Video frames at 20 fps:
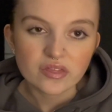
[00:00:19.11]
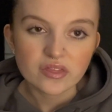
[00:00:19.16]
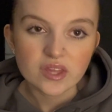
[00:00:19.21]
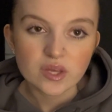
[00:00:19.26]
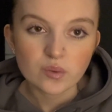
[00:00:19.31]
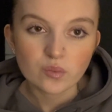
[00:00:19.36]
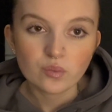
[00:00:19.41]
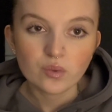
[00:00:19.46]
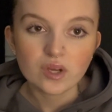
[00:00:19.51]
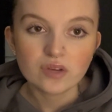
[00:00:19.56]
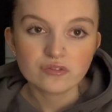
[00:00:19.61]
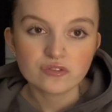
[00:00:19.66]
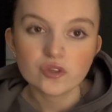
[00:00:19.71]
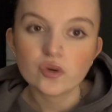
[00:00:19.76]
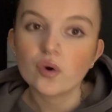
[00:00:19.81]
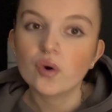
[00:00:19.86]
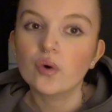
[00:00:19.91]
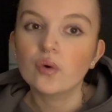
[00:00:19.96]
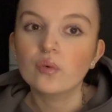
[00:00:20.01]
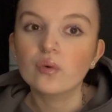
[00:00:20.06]
the
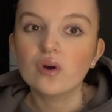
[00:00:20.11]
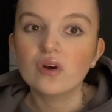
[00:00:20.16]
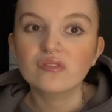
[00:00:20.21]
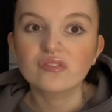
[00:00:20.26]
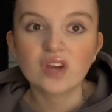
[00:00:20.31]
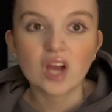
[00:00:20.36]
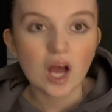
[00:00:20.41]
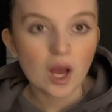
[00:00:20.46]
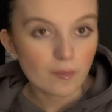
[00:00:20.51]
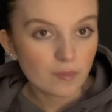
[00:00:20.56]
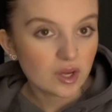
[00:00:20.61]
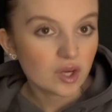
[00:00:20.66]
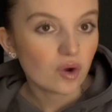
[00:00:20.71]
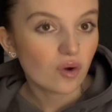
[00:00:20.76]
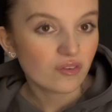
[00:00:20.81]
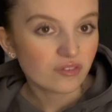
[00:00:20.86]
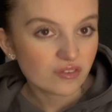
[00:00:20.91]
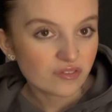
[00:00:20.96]
withdrawal of coming off